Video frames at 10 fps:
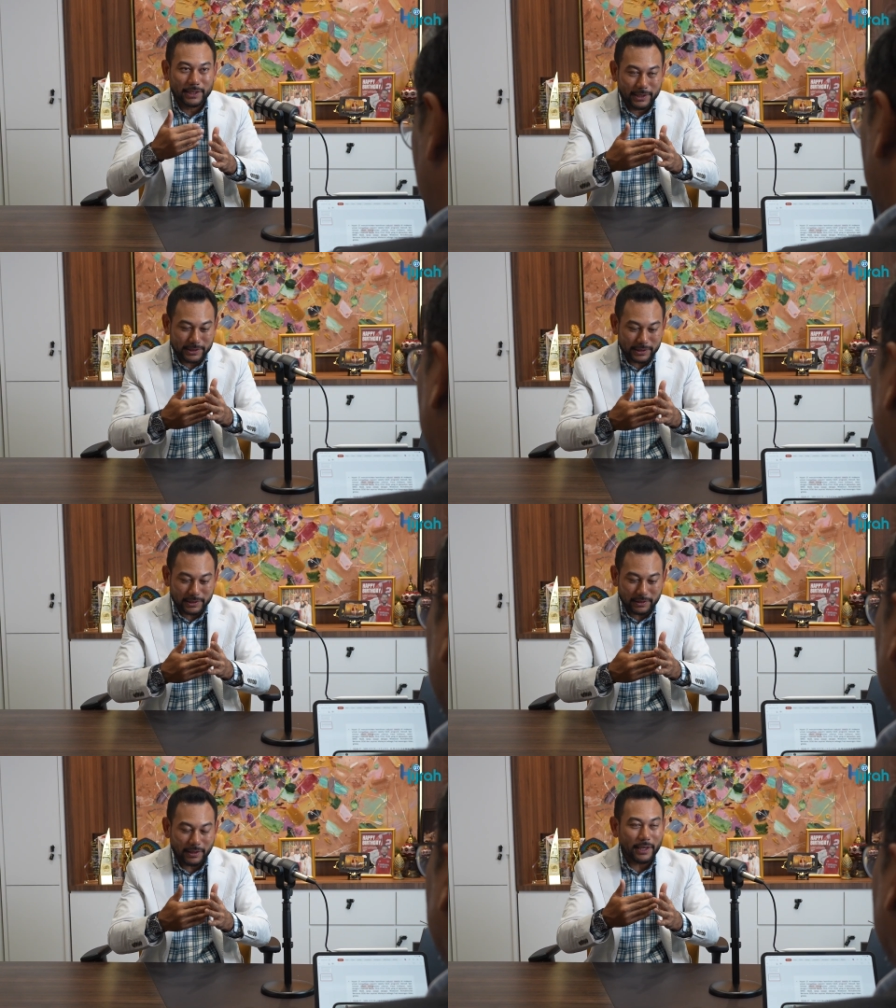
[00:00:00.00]

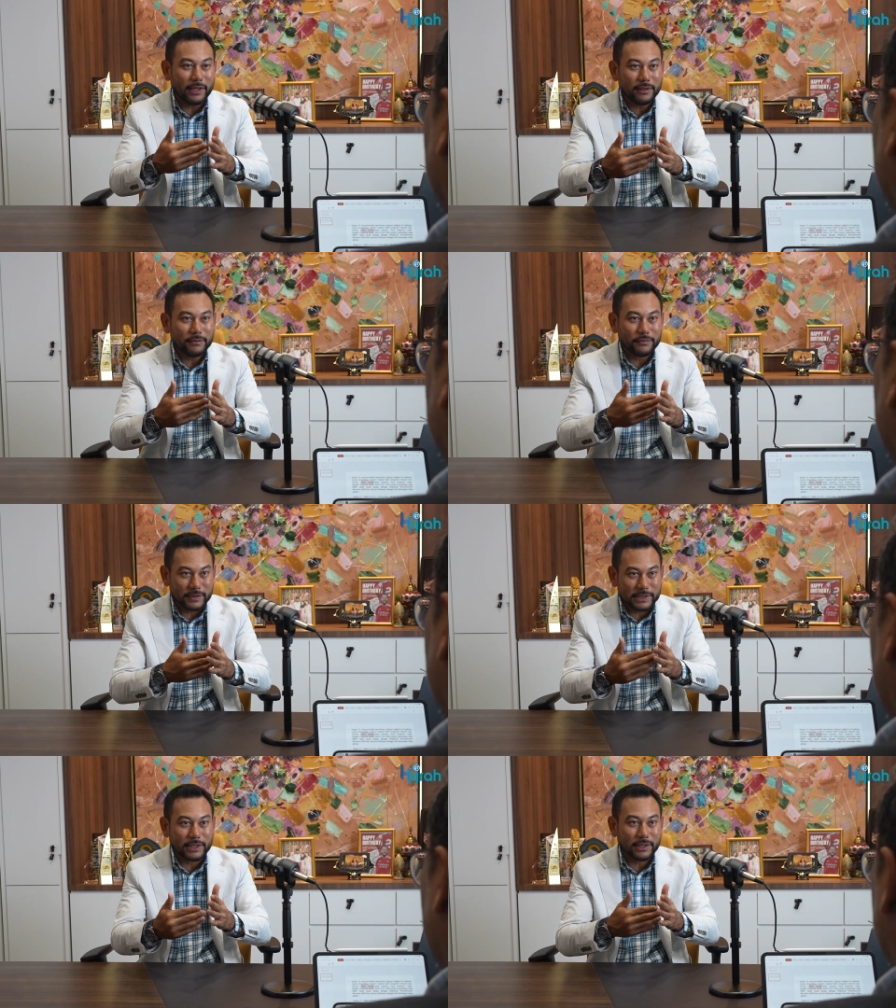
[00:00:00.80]
Digital and
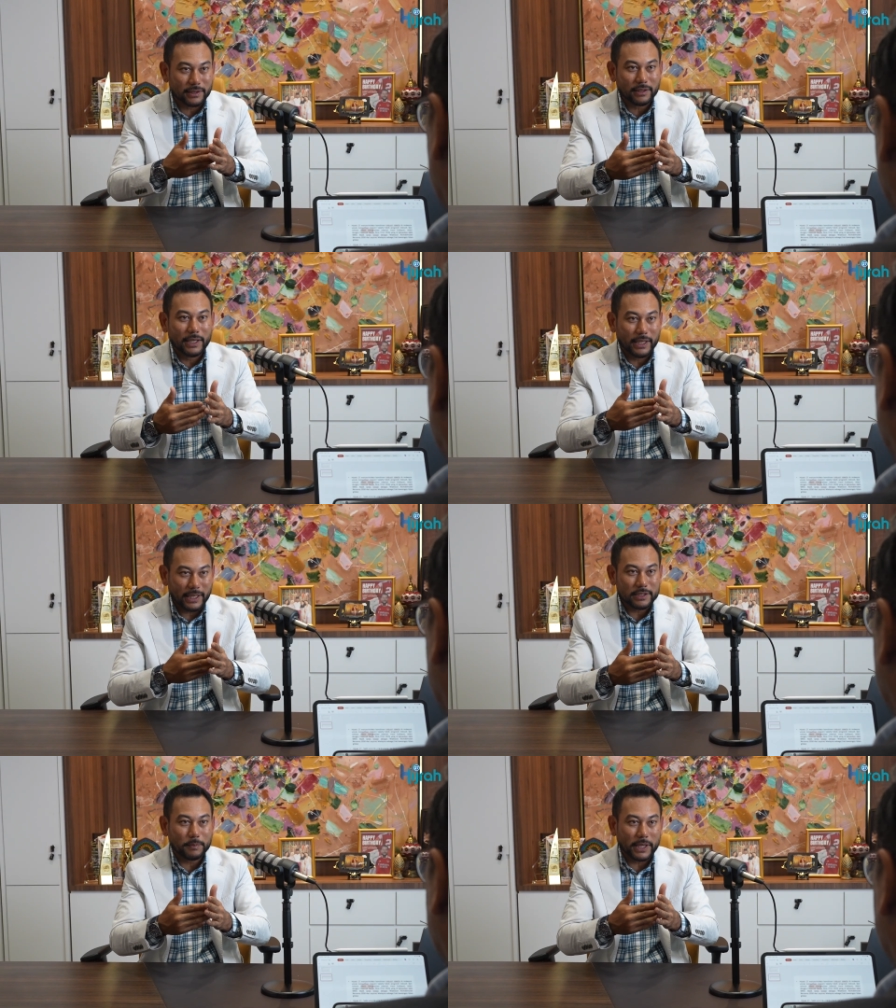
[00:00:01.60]
physical
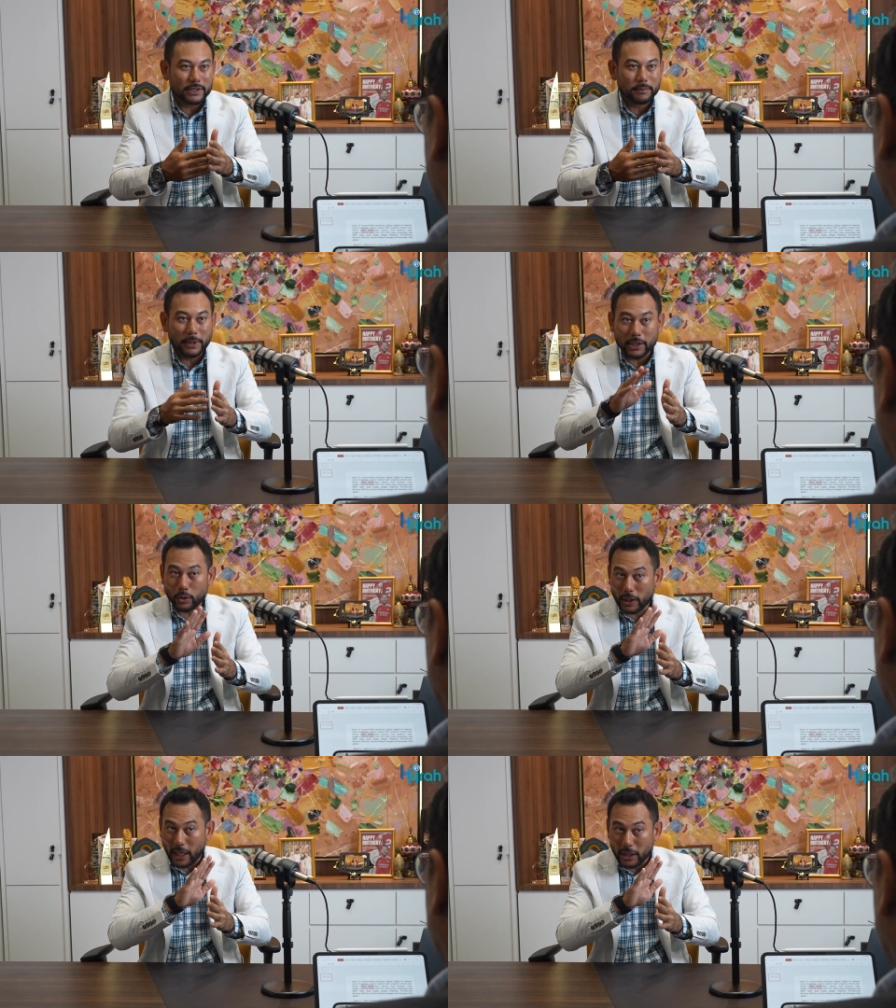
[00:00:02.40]
aspects. But
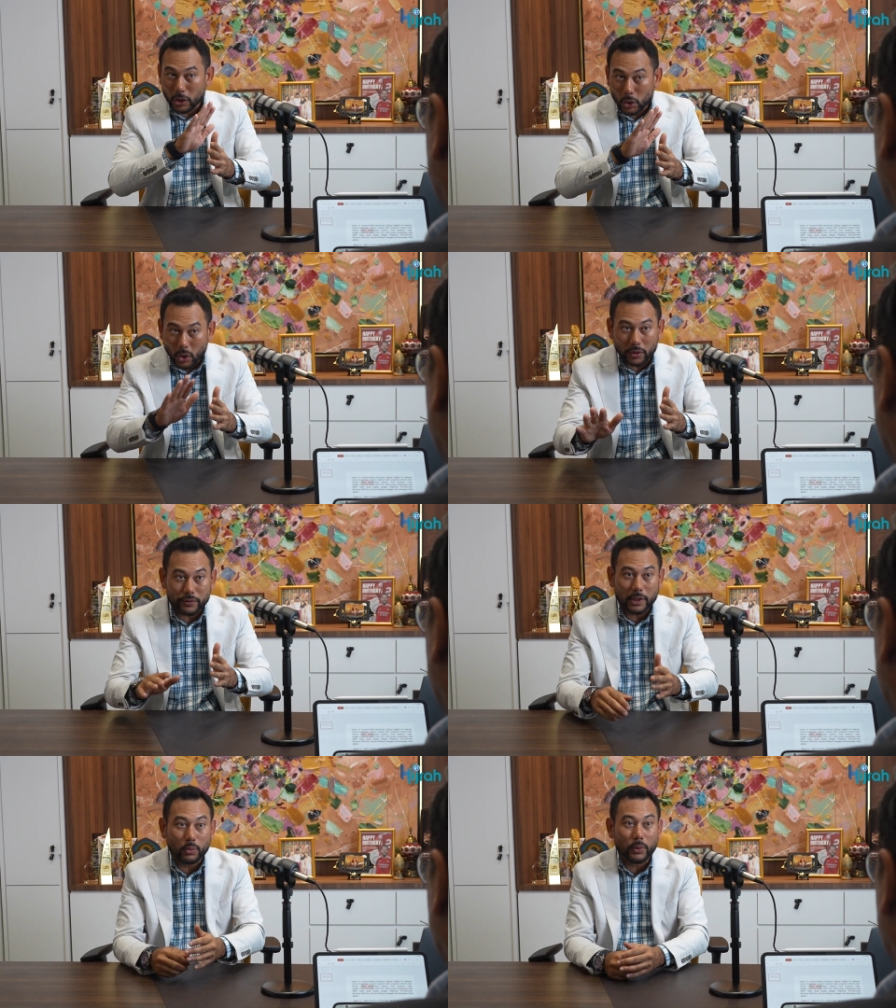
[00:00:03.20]
you cannot
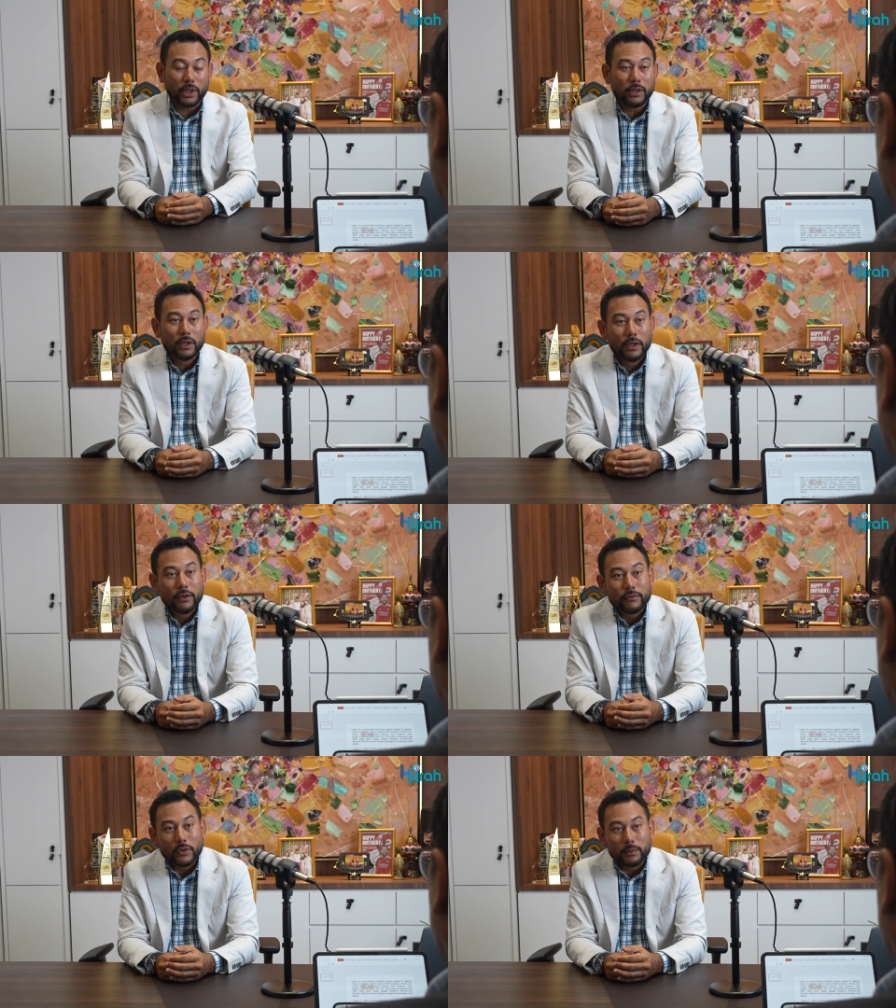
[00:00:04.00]
run away
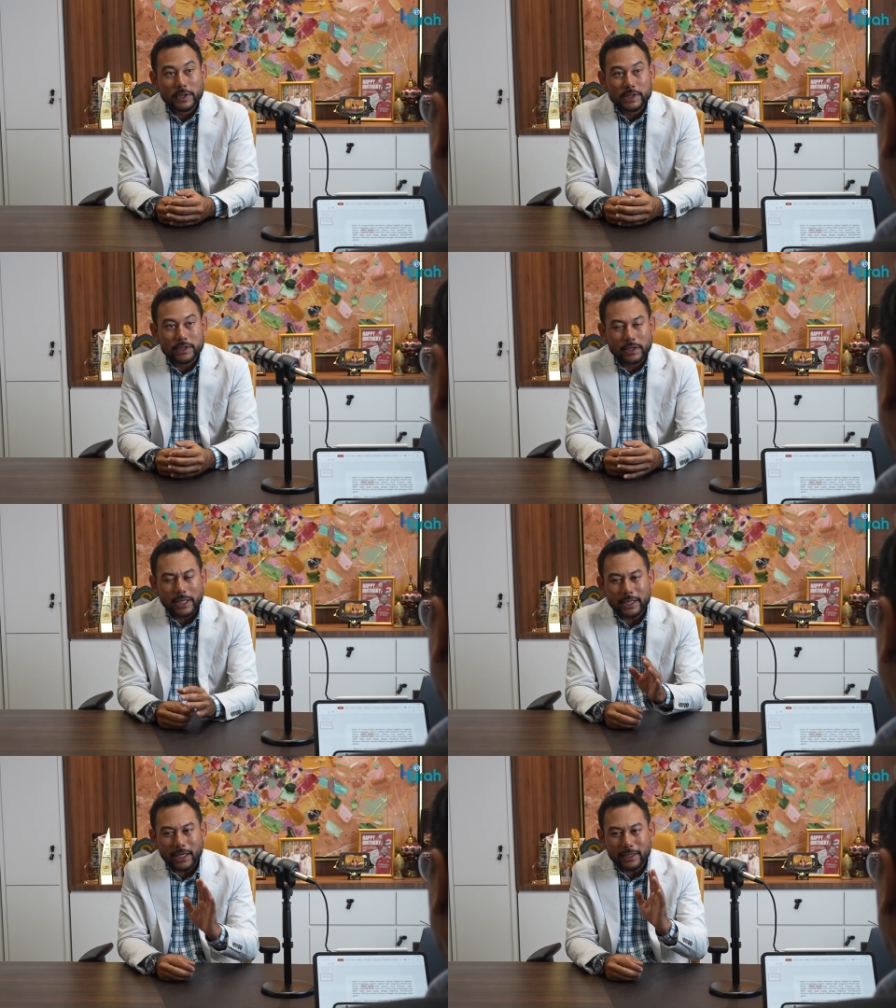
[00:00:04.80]
from digital.
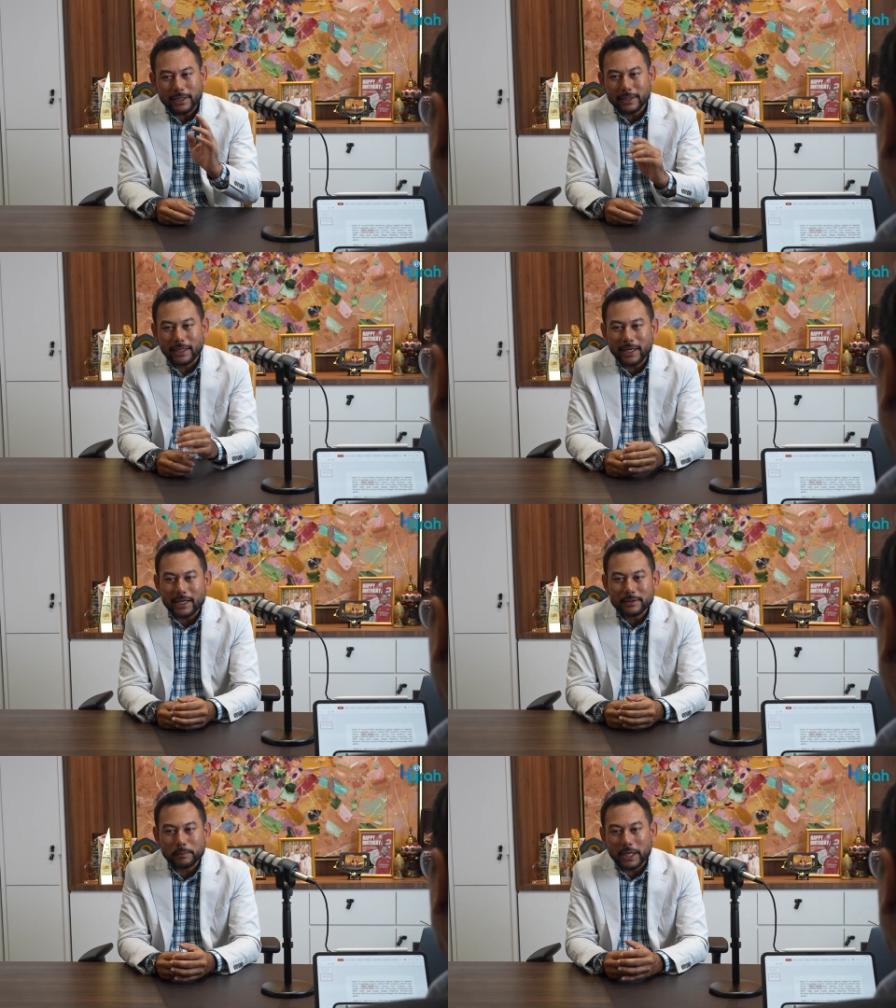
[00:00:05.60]
And I think the
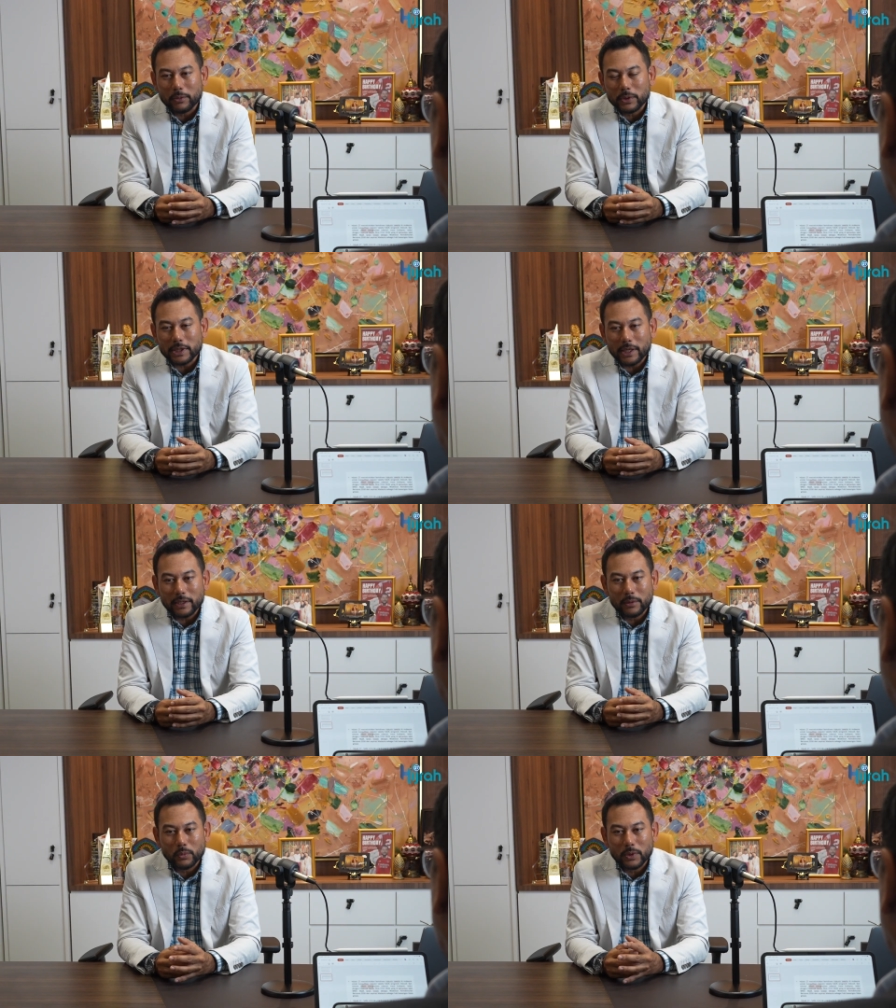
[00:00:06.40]
last part which
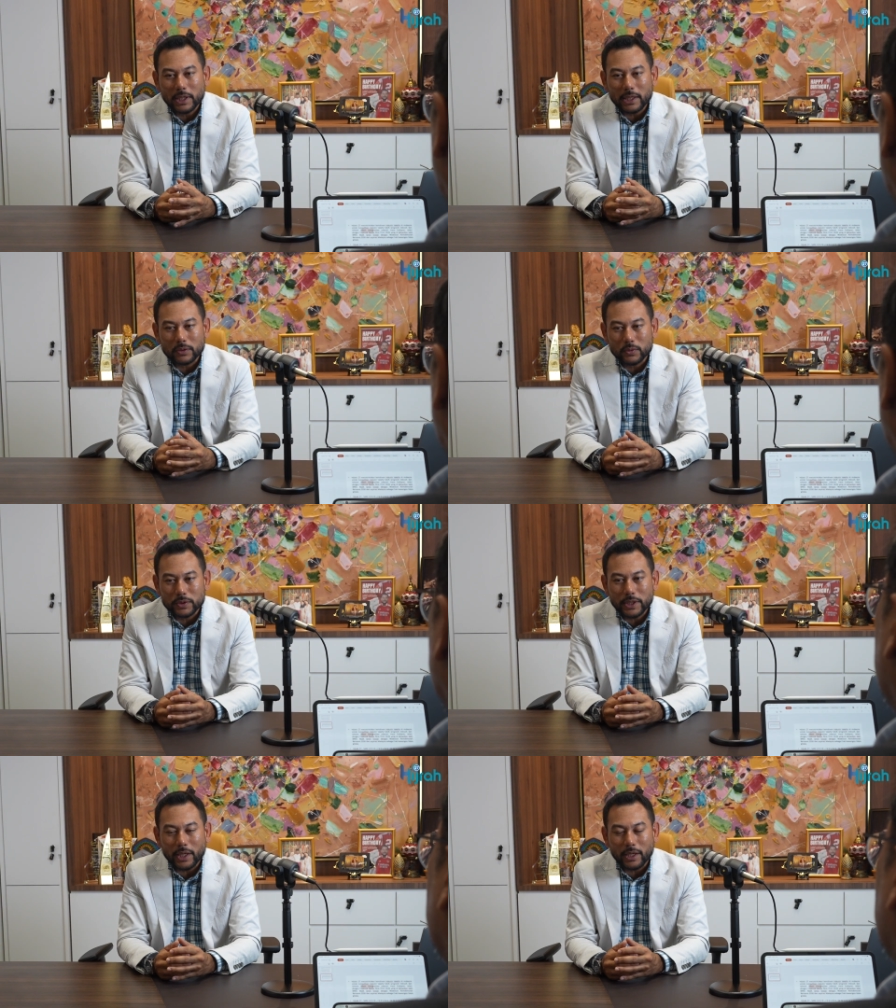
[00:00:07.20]
I would like to
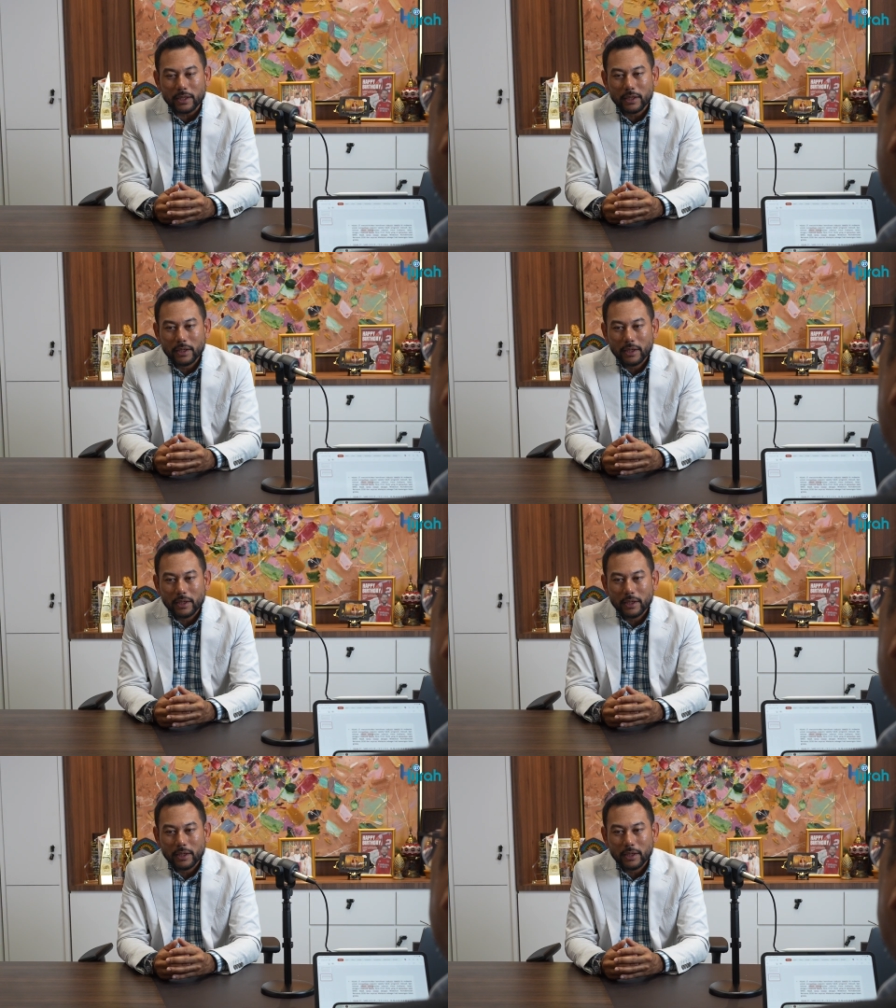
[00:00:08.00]
share,